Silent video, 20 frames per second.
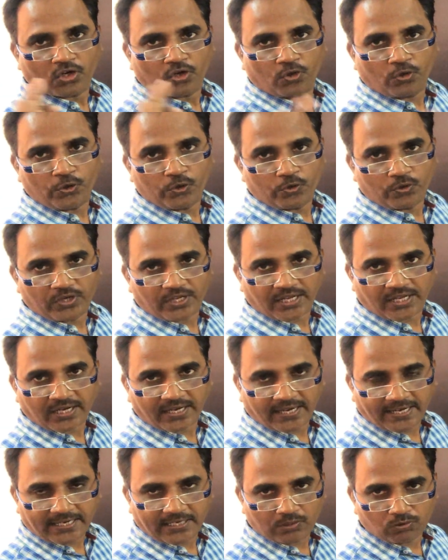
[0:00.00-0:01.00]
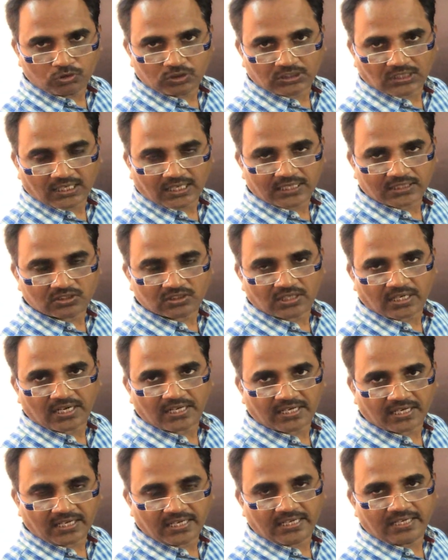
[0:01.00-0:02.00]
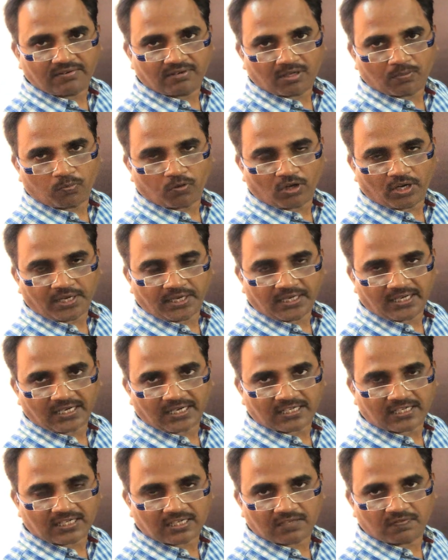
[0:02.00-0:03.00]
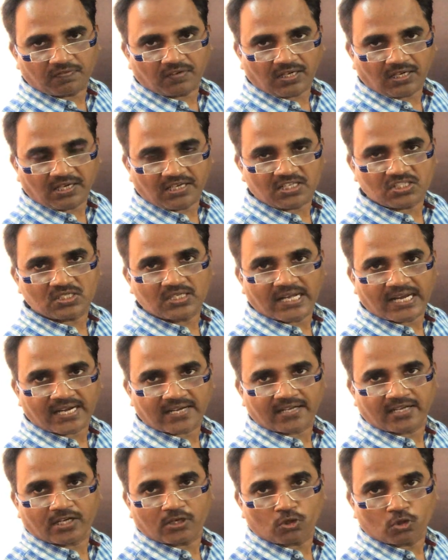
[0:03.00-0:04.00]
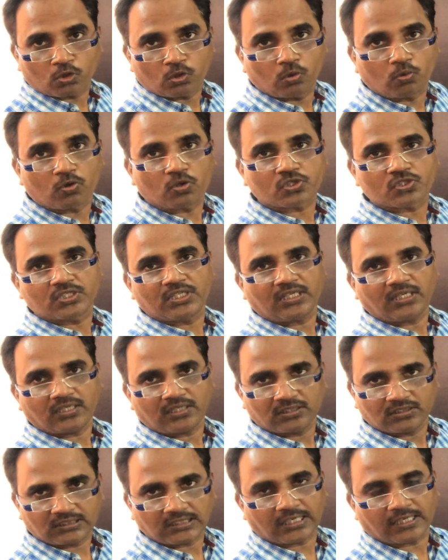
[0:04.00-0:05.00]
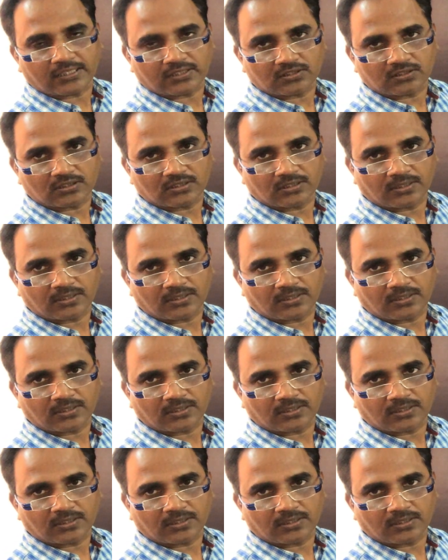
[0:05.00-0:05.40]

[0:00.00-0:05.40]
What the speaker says: Due to a negative charge at any given point electric field is directed towards the charge.